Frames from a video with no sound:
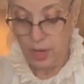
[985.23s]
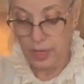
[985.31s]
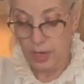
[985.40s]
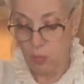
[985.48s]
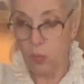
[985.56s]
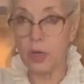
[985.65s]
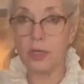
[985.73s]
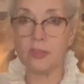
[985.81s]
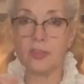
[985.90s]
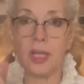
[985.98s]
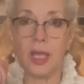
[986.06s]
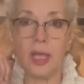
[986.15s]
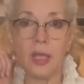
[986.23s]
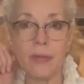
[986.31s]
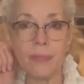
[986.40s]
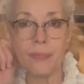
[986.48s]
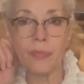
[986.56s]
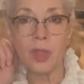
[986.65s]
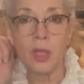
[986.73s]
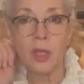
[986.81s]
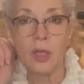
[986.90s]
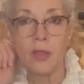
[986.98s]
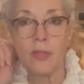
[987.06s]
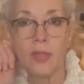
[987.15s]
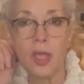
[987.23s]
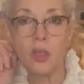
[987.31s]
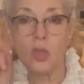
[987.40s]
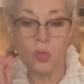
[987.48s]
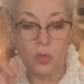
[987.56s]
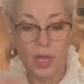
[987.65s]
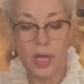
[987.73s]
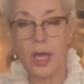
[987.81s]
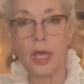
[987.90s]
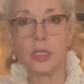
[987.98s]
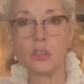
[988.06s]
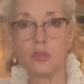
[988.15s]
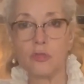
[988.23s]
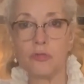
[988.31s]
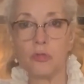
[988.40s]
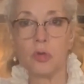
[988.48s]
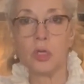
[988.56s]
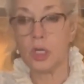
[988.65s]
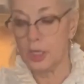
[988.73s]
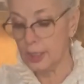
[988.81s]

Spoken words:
And I want to say thank you guys for